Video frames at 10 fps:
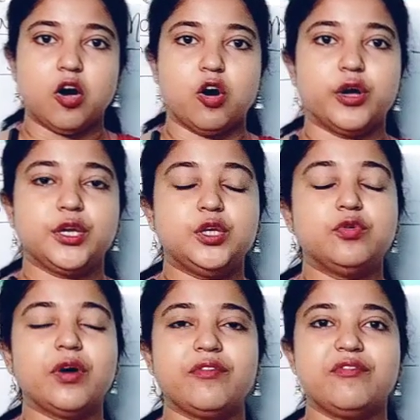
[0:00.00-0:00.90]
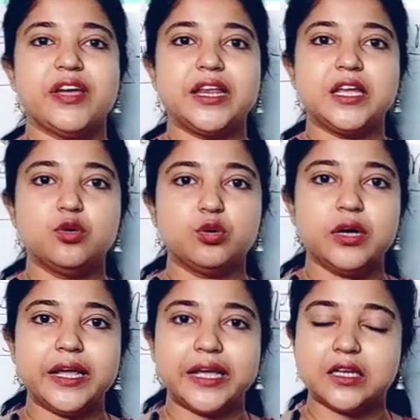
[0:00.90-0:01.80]
or you are very
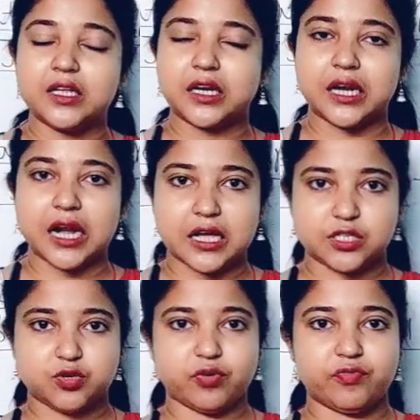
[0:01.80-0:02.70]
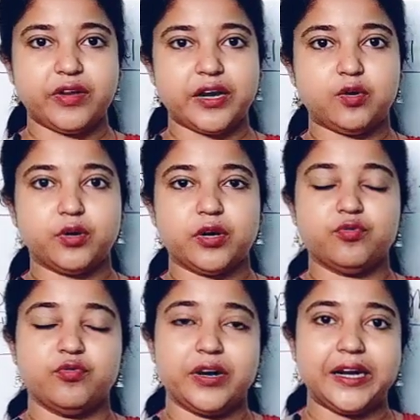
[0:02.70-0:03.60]
good in the class, you are very good
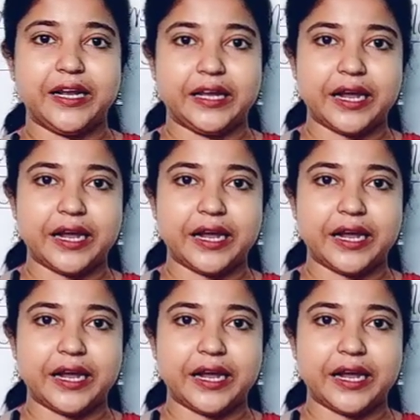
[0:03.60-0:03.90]
in reading,